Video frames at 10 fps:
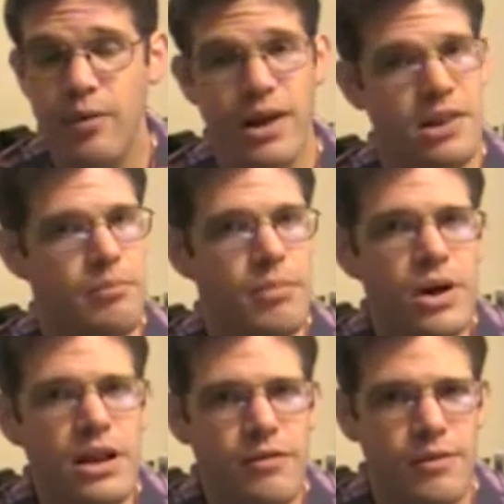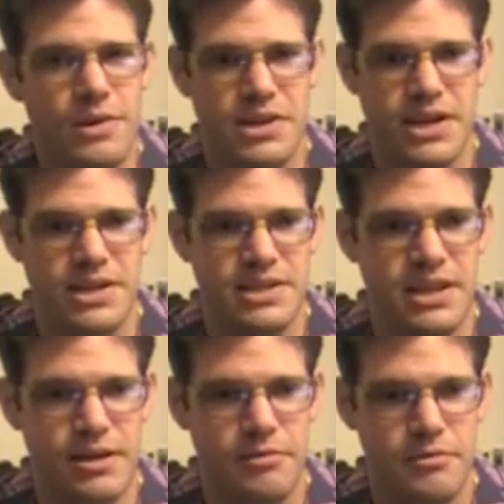do i get the money for this kind of
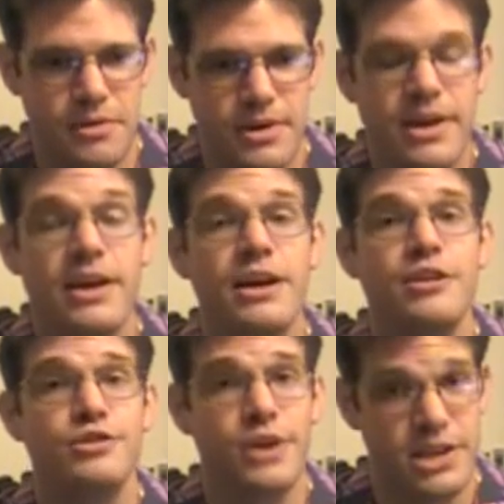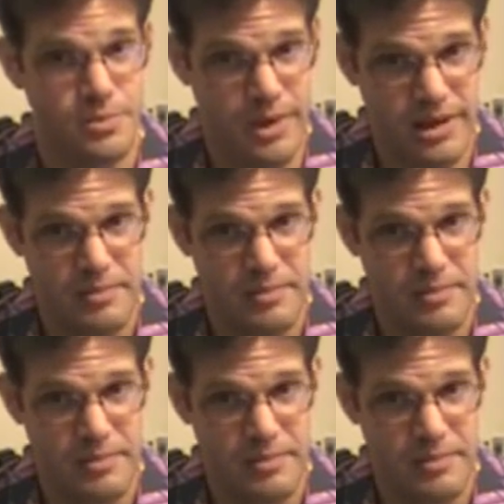stuff trust me